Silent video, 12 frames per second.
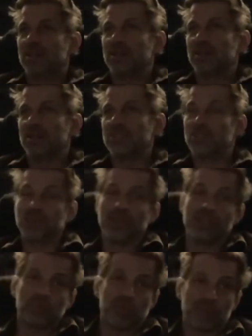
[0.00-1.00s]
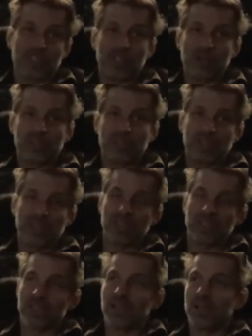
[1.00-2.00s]
And so these were the
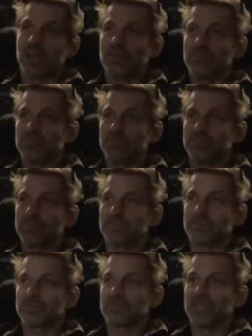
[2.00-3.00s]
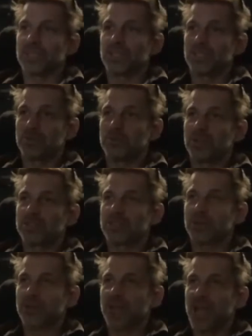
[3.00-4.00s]
DoD little birds that
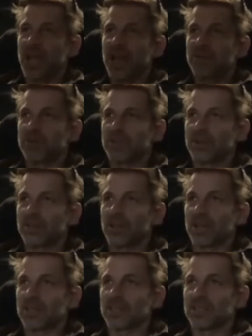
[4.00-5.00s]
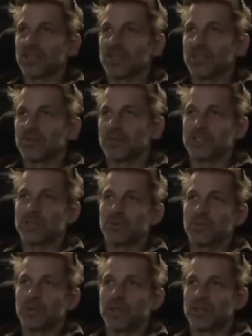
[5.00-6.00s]
we had with our like,
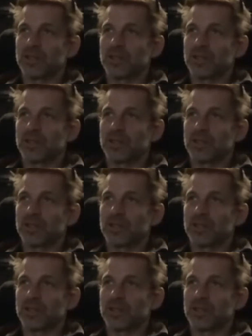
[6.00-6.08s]
with